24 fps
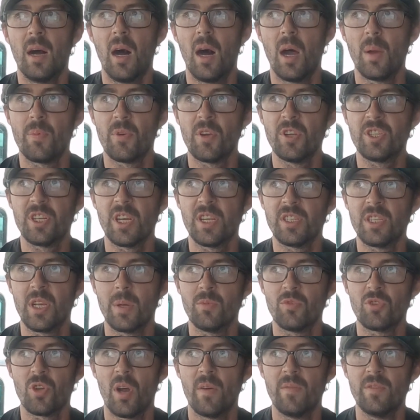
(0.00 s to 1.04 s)
I appreciate
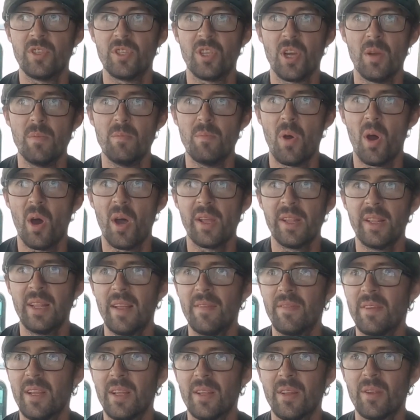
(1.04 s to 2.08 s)
some drivers don't mind
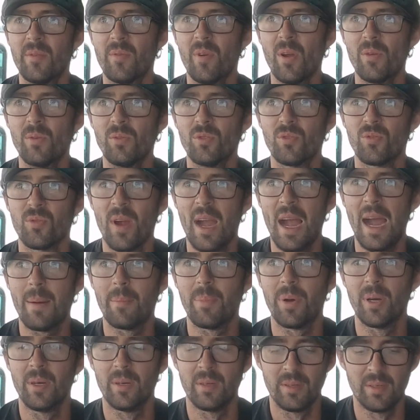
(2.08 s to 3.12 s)
living in their own crap,
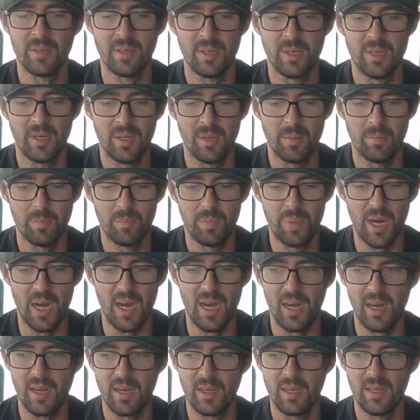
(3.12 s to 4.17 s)

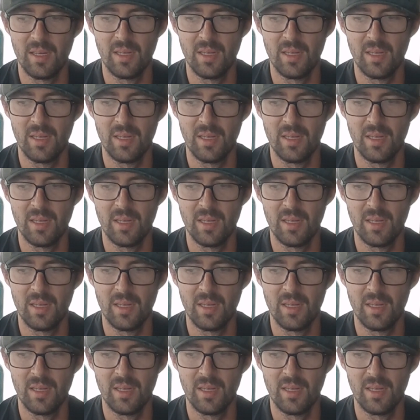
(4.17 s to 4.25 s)
but